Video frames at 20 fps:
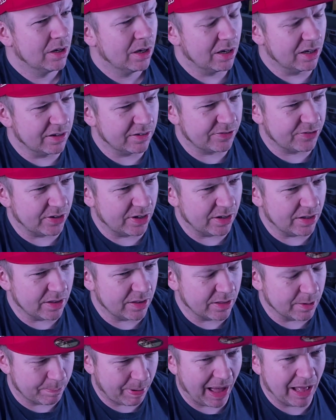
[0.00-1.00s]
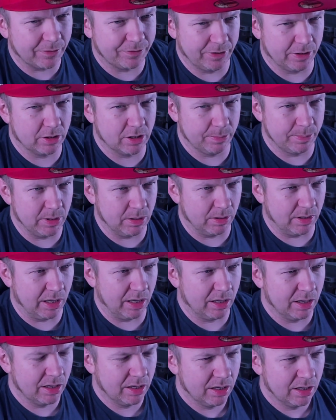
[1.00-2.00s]
of the Battlefield
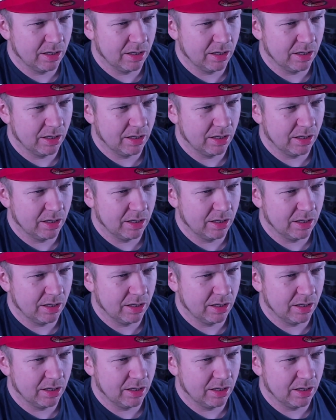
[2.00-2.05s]
community.